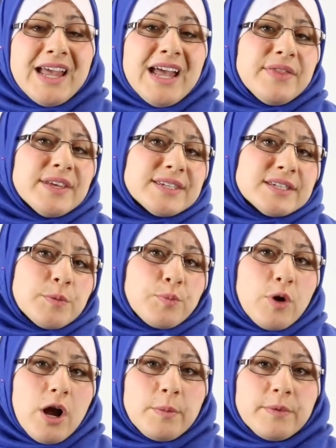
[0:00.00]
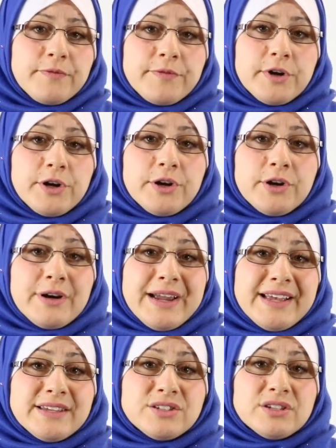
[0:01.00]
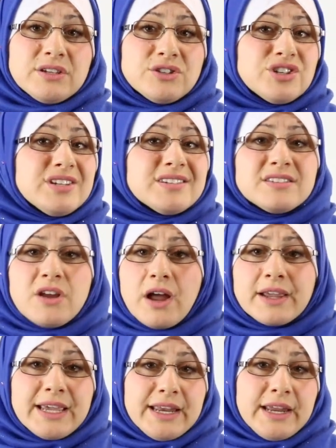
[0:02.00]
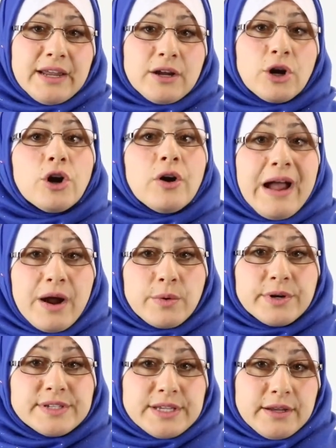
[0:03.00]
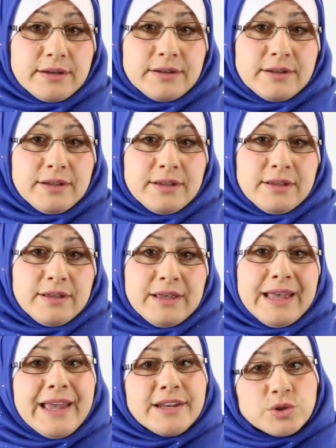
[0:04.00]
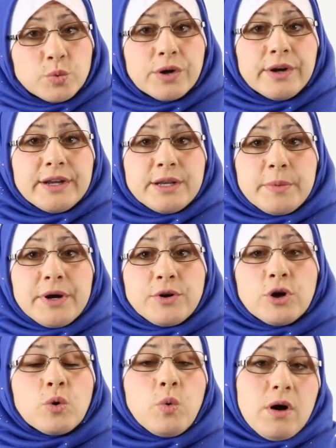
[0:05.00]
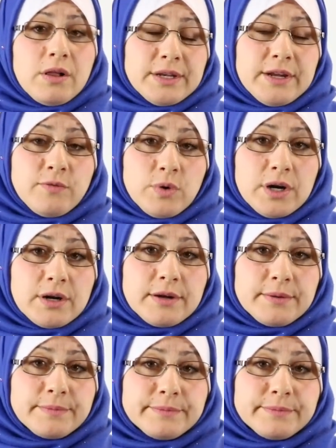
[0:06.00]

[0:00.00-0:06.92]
And this is a problem for her as she's not getting her hours in and is worried about her quality of work.